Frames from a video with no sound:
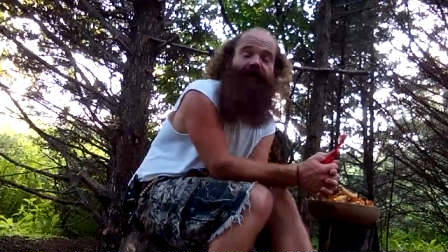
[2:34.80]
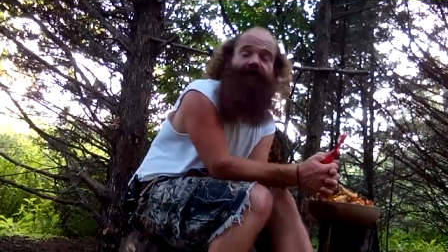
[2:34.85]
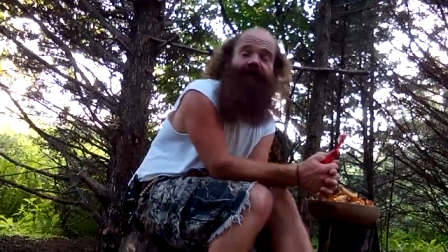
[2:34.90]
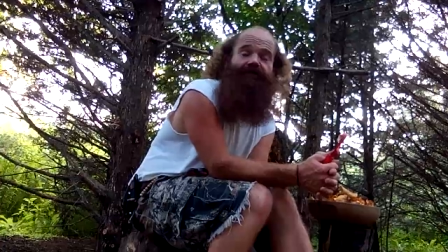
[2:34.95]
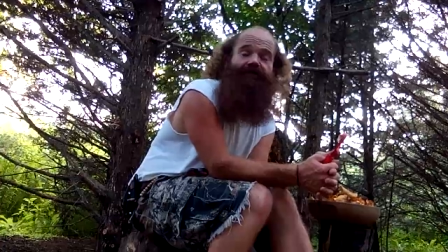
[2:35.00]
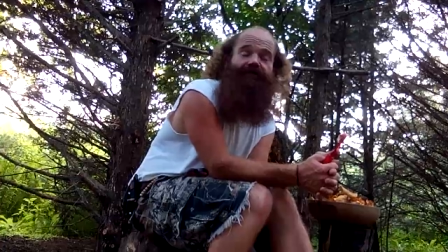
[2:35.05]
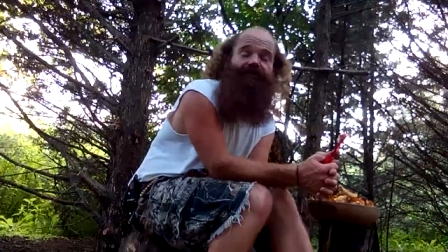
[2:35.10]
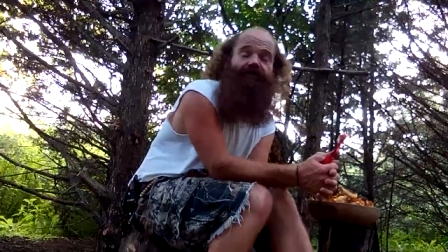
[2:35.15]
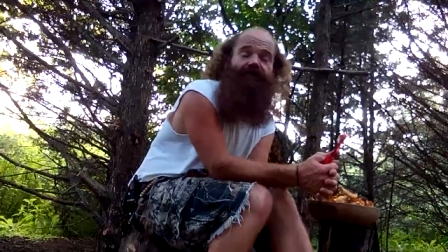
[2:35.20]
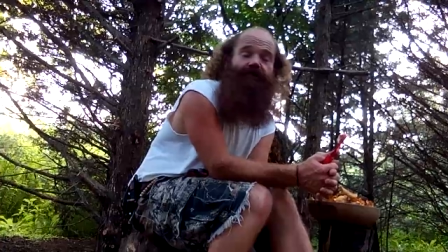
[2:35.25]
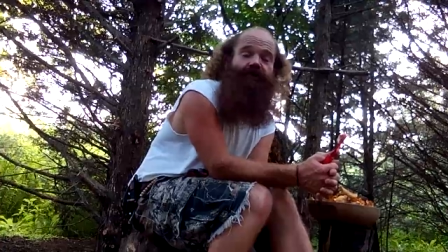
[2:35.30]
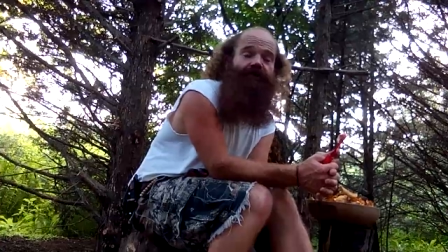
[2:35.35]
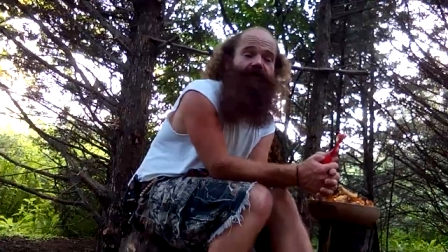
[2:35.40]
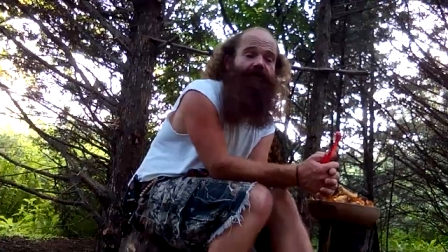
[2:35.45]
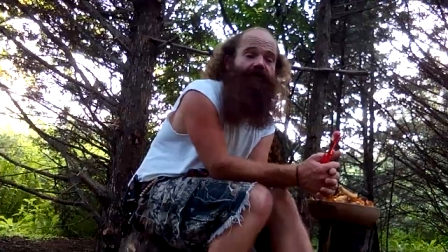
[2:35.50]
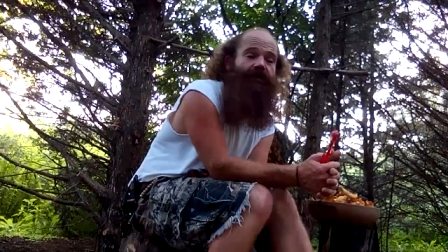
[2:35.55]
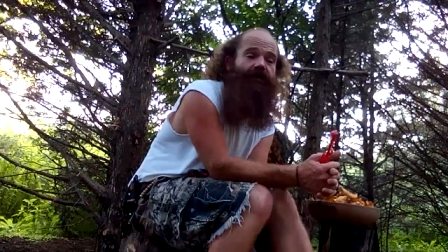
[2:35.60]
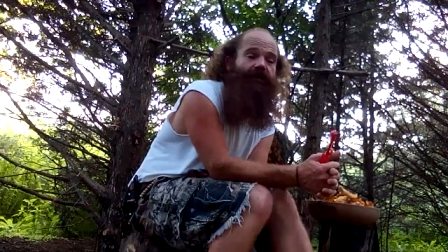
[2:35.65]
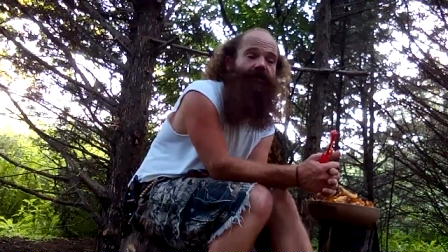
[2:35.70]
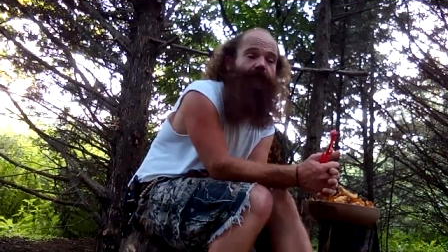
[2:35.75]
like it, it's
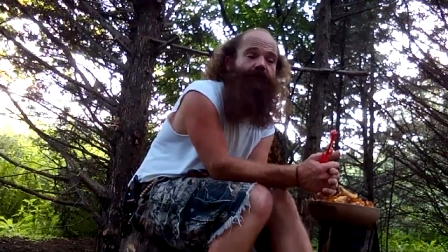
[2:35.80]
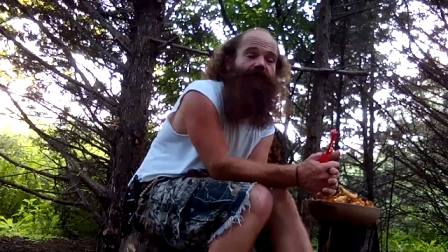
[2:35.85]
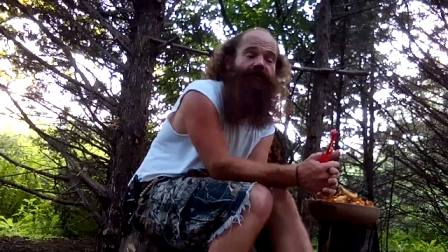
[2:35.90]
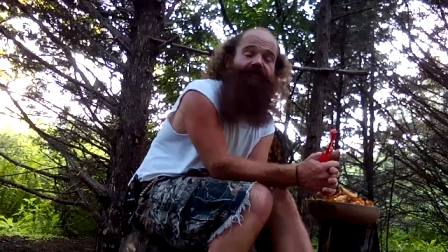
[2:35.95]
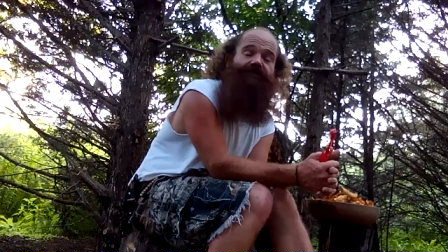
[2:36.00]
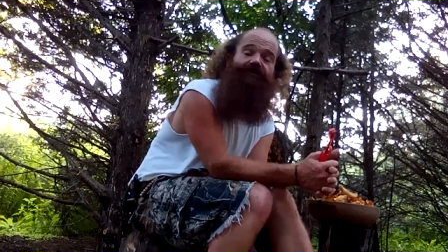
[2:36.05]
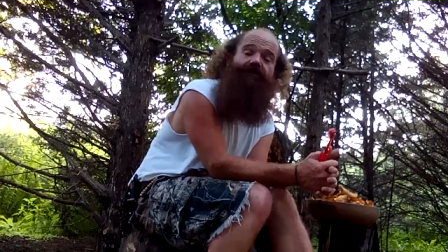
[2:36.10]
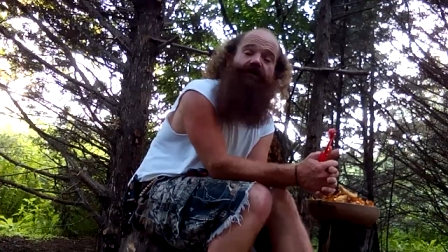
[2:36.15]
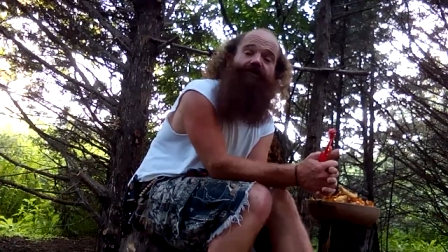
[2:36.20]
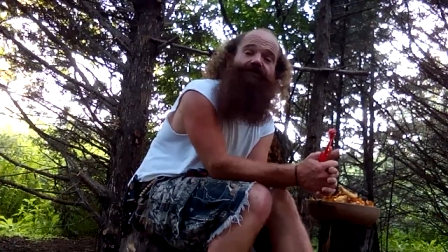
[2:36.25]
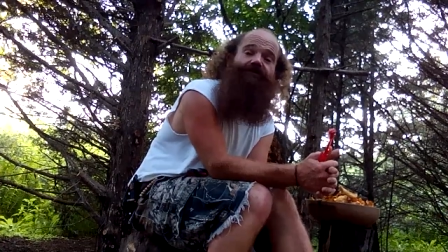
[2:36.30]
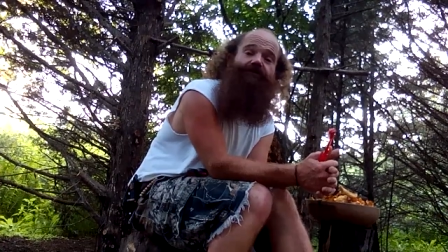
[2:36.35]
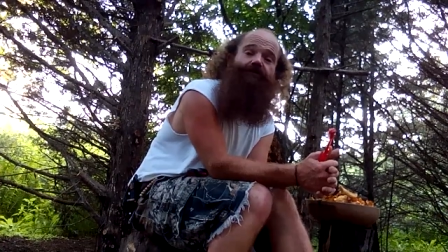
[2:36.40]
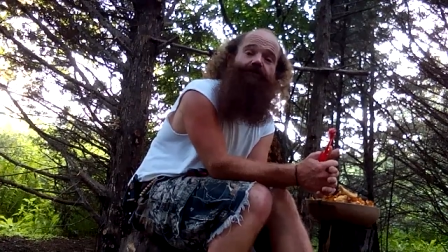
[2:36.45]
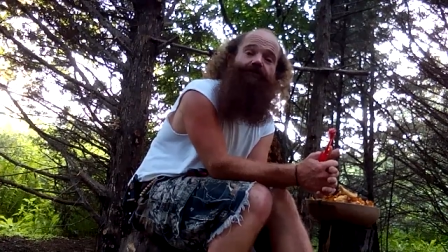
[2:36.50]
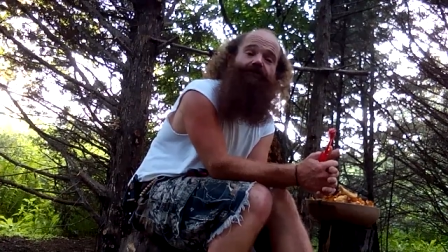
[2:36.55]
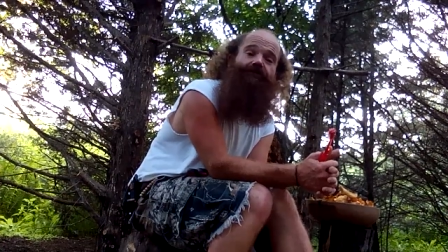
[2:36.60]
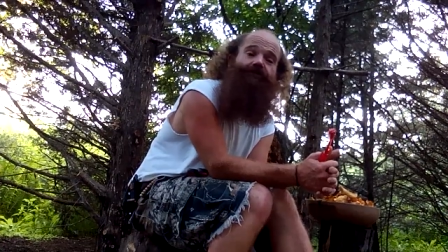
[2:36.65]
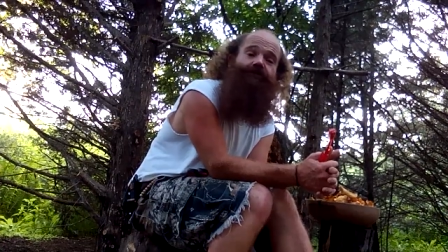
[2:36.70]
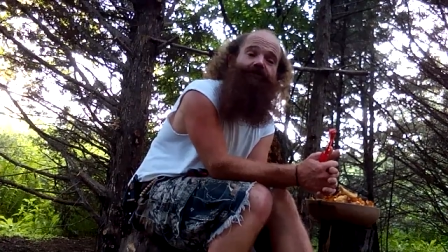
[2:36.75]
fun, and but it's
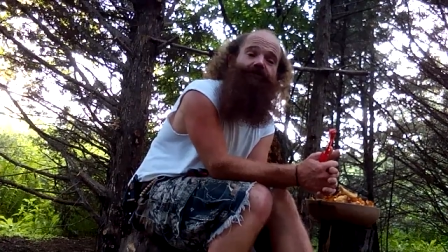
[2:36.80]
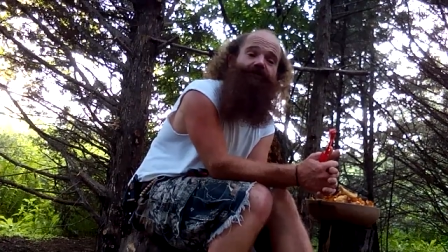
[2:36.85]
also